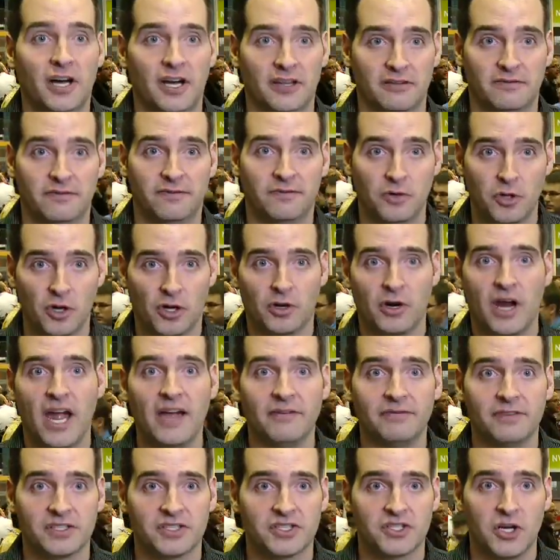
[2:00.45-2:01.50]
on 4
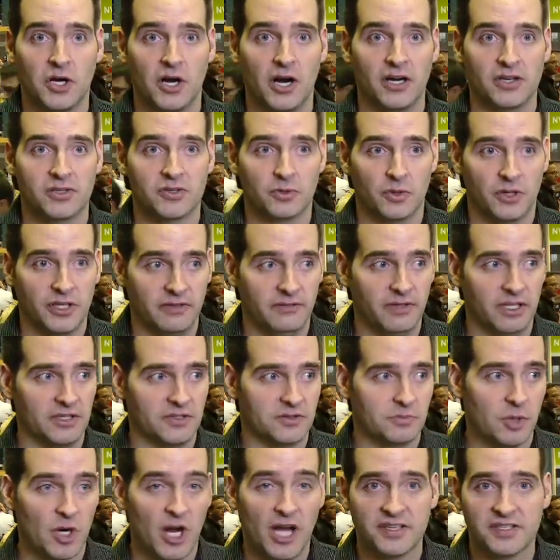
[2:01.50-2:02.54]
graphics cards were giving
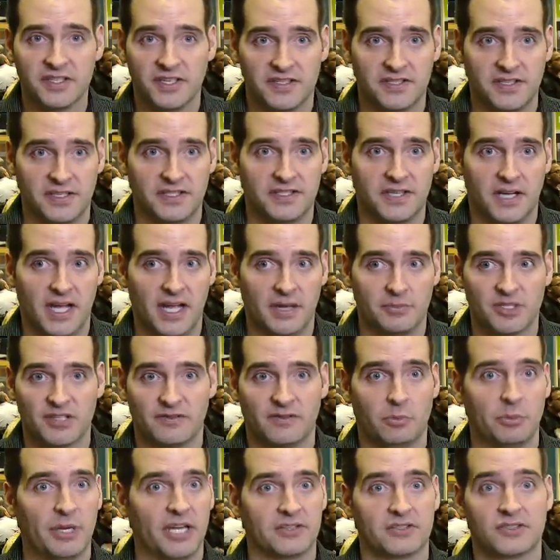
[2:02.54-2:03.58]
us processing times
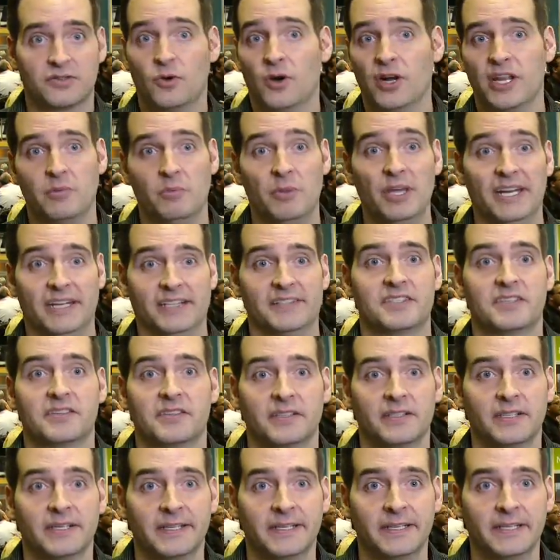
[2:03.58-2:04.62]
of about 20 minutes.
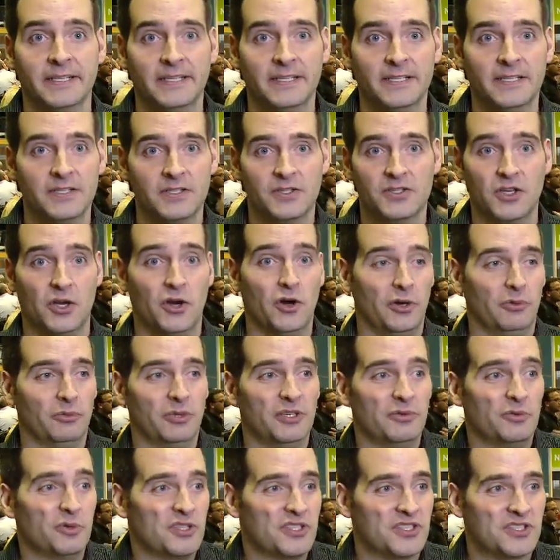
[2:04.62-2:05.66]
So
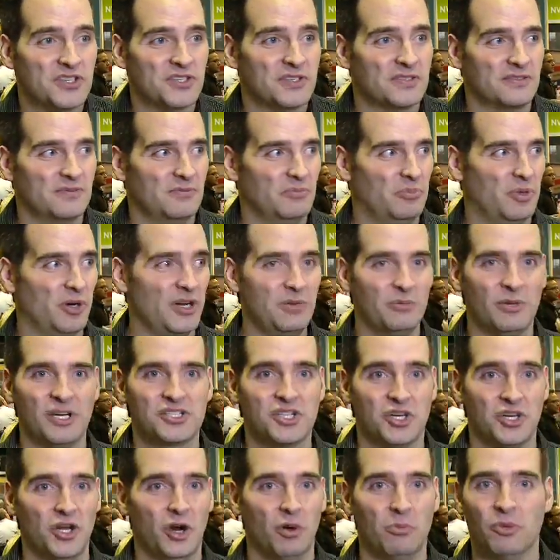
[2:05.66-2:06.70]
it was pretty
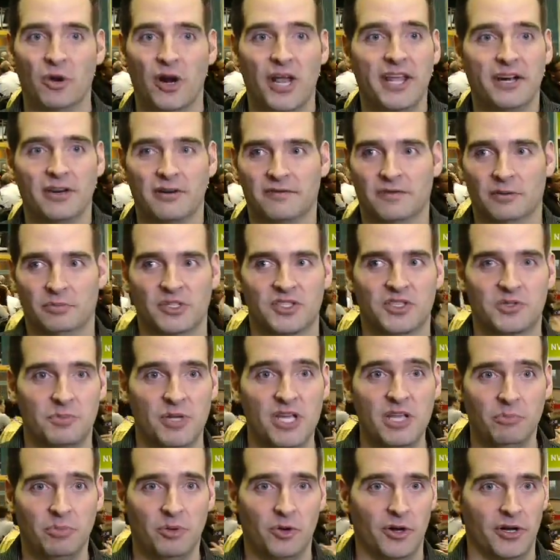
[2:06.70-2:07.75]
much a no-brainer from the
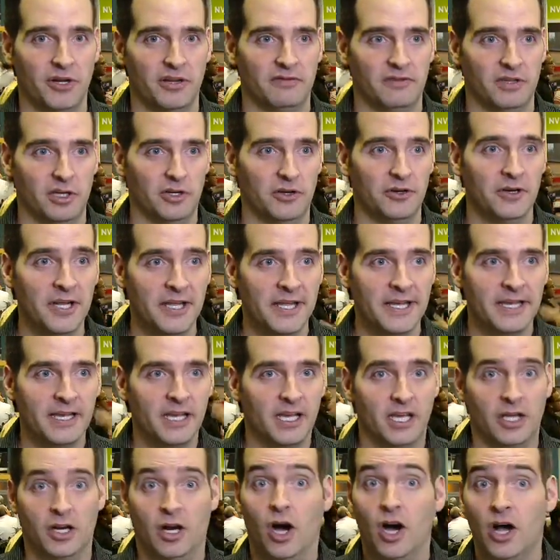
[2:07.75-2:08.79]
speed point of view,
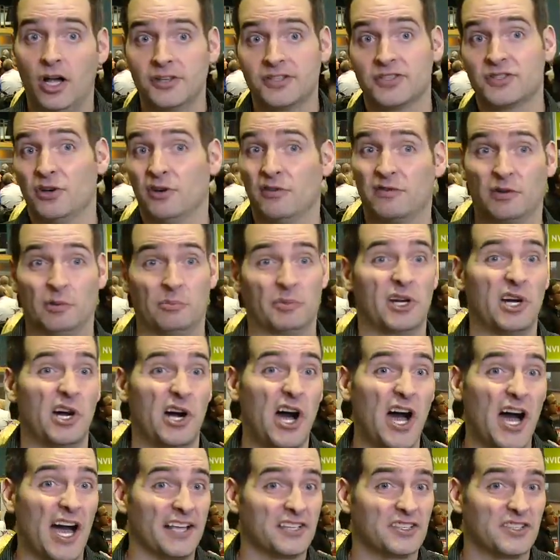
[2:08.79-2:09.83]
and also from
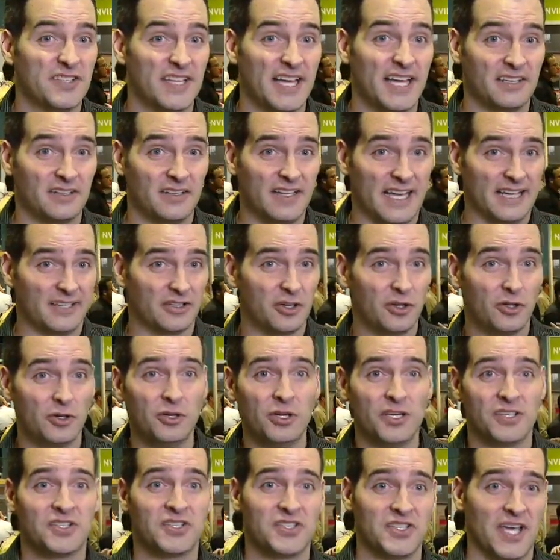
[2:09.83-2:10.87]
cost. That
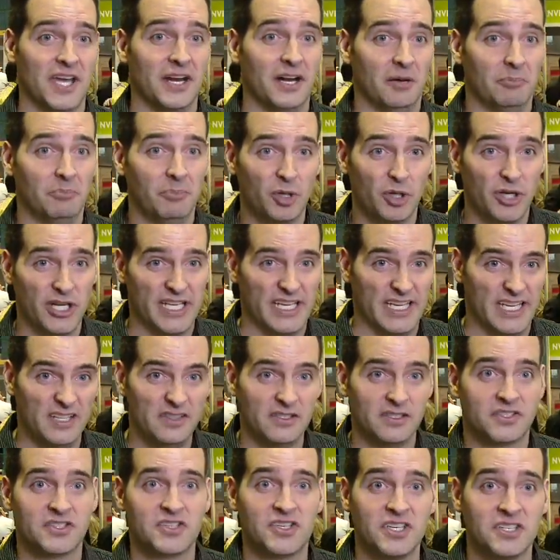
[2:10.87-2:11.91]
CUDA setup, putting
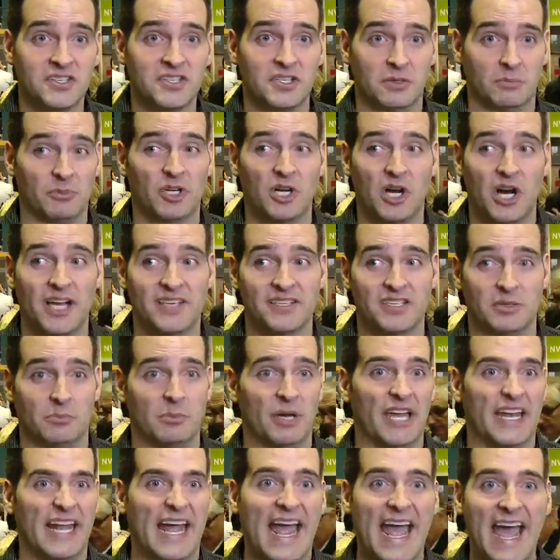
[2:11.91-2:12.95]
in the system, cost
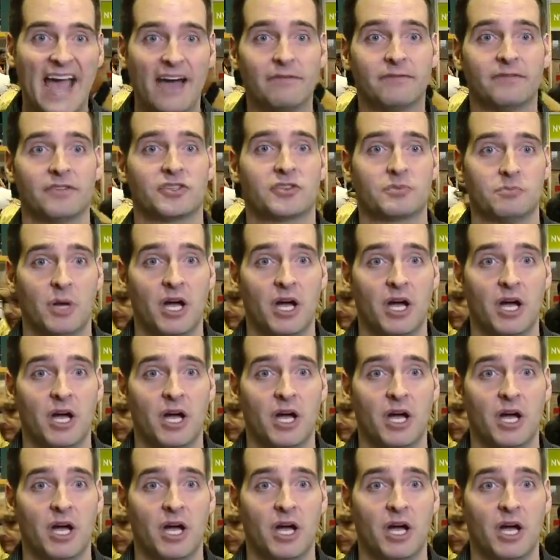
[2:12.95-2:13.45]
about half as